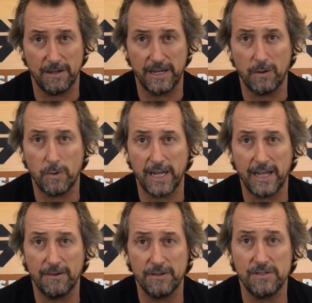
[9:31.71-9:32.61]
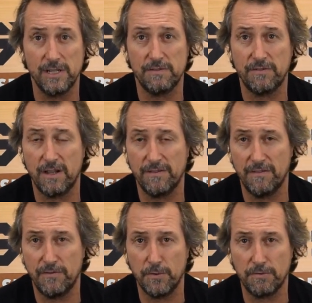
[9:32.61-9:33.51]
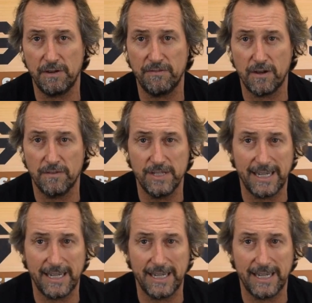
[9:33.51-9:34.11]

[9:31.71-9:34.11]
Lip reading: on our 1-800-650-435